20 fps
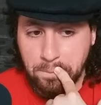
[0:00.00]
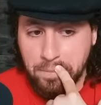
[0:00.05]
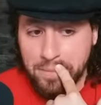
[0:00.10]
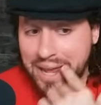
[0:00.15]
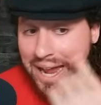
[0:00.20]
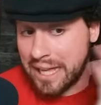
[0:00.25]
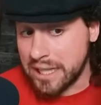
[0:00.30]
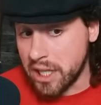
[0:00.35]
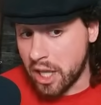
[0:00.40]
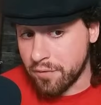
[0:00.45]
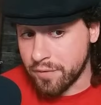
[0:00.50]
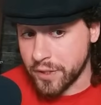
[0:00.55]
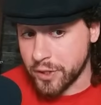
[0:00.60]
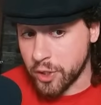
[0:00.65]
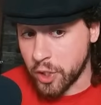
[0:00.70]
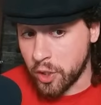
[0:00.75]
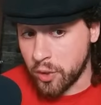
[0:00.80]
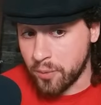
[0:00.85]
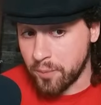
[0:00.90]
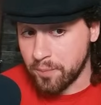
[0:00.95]
I love it,
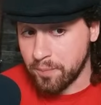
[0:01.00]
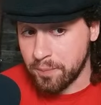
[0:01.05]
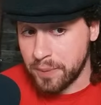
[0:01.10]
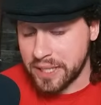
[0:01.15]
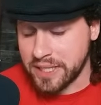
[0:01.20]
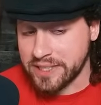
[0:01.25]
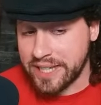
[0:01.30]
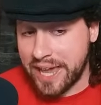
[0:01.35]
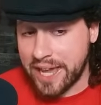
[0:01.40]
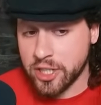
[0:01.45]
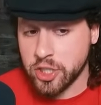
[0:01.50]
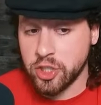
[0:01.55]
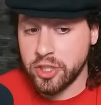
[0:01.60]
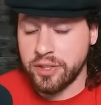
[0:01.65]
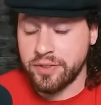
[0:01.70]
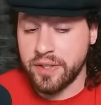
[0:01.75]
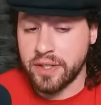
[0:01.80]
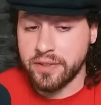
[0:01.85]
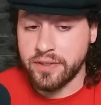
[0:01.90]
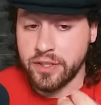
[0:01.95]
though, because I actually think